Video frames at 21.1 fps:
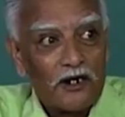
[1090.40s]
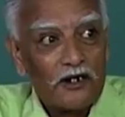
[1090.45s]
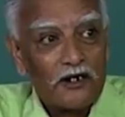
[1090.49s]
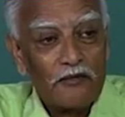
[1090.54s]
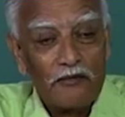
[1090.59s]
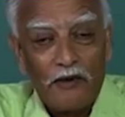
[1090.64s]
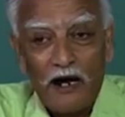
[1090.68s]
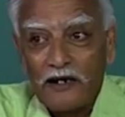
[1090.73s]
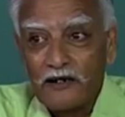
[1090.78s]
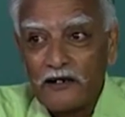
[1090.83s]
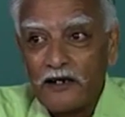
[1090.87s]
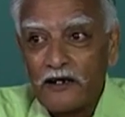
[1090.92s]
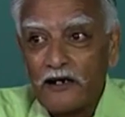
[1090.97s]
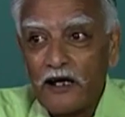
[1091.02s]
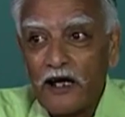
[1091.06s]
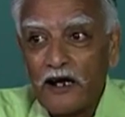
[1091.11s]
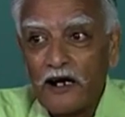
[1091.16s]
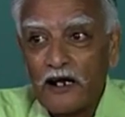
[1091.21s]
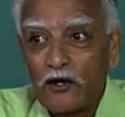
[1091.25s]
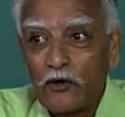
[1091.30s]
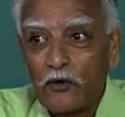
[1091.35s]
demanded
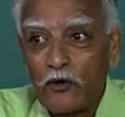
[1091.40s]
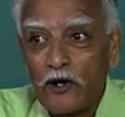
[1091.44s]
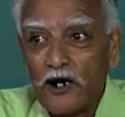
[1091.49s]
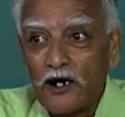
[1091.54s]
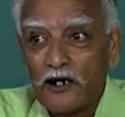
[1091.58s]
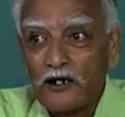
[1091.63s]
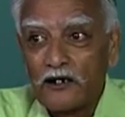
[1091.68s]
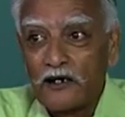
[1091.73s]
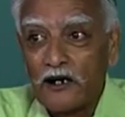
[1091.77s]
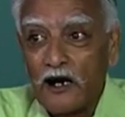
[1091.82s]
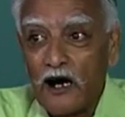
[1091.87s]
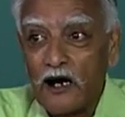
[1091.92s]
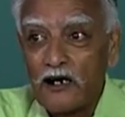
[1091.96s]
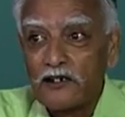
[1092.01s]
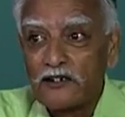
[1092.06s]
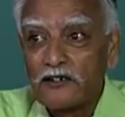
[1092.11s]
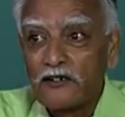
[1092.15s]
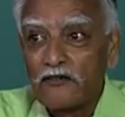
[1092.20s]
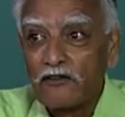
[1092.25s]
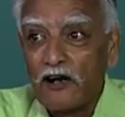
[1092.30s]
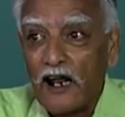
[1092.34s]
and acquired
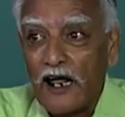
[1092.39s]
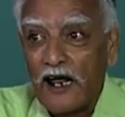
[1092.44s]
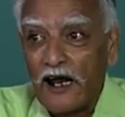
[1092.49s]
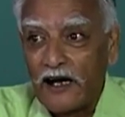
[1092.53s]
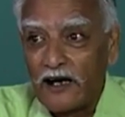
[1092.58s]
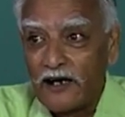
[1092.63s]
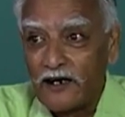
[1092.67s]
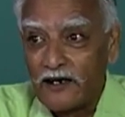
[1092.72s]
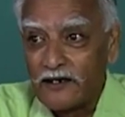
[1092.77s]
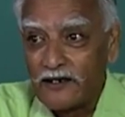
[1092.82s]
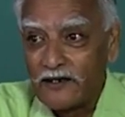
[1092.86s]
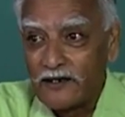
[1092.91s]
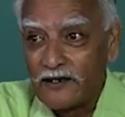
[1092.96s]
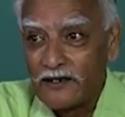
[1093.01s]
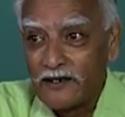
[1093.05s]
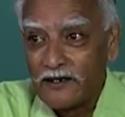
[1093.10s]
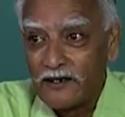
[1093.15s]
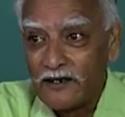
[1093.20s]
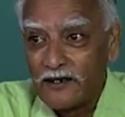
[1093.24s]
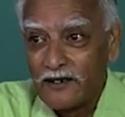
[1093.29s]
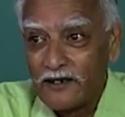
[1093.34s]
grants of land.
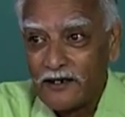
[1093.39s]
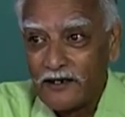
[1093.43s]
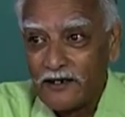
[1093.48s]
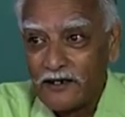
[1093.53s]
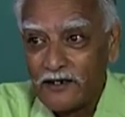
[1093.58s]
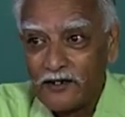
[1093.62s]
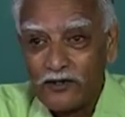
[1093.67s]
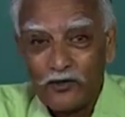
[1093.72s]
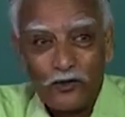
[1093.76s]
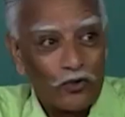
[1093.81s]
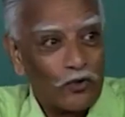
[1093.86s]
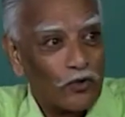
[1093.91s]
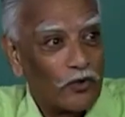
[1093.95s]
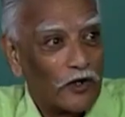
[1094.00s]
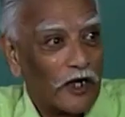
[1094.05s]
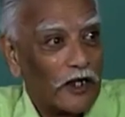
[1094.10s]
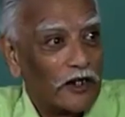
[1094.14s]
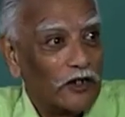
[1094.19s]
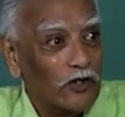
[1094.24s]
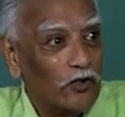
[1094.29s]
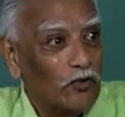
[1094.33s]
So,
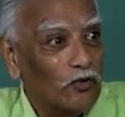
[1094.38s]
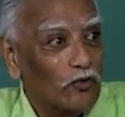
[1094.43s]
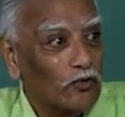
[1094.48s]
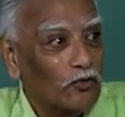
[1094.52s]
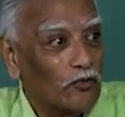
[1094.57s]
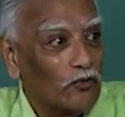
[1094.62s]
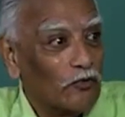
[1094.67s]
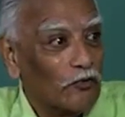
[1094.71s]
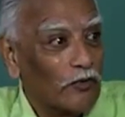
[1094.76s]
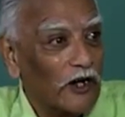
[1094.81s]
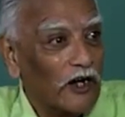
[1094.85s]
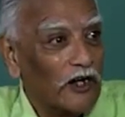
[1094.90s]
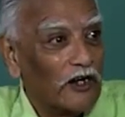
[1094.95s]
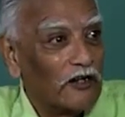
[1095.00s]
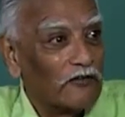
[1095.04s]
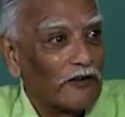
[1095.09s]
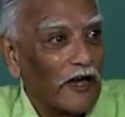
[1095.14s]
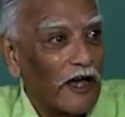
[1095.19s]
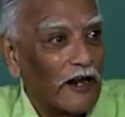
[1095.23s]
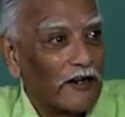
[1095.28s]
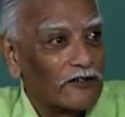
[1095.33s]
a new breed
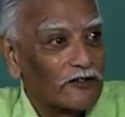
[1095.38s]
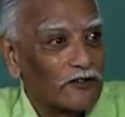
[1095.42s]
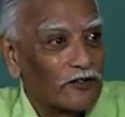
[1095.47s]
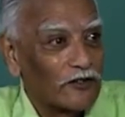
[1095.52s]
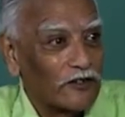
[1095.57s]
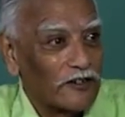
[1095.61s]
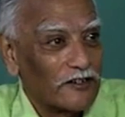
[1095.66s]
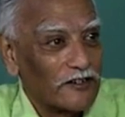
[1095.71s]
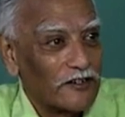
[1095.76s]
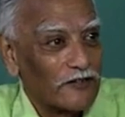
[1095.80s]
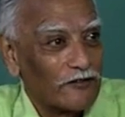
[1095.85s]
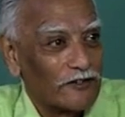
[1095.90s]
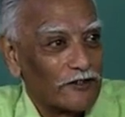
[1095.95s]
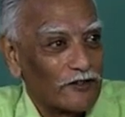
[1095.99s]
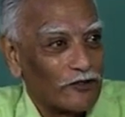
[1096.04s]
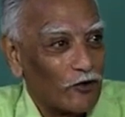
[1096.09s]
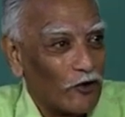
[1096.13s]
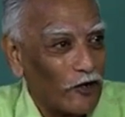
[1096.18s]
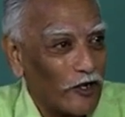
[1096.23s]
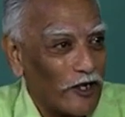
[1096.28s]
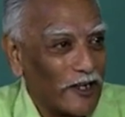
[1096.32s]
of aristocracy was
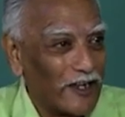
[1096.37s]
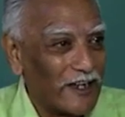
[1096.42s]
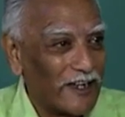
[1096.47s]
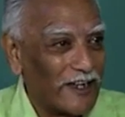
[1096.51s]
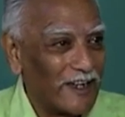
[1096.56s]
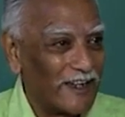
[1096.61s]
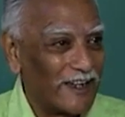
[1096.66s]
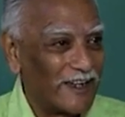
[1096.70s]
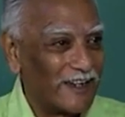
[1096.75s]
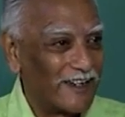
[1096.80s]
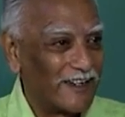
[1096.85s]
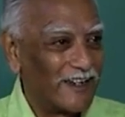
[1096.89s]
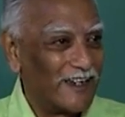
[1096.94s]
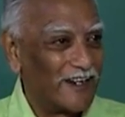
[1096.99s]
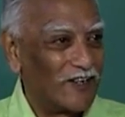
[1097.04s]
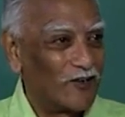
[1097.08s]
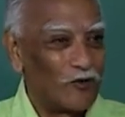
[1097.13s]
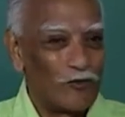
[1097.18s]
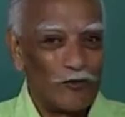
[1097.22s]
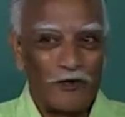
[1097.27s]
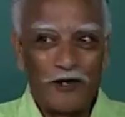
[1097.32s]
growing
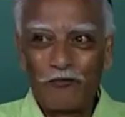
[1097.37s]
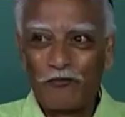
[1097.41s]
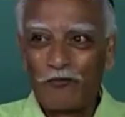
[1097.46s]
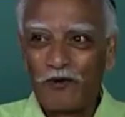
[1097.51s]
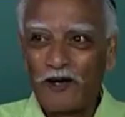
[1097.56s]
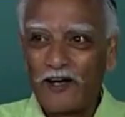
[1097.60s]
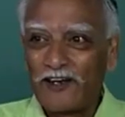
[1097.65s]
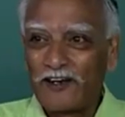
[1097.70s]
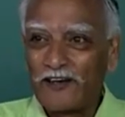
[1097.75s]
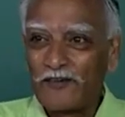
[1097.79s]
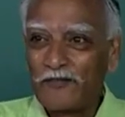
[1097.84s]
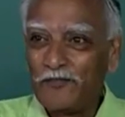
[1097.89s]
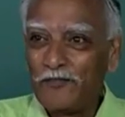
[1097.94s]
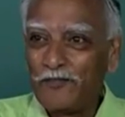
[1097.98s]
in Roman Empire,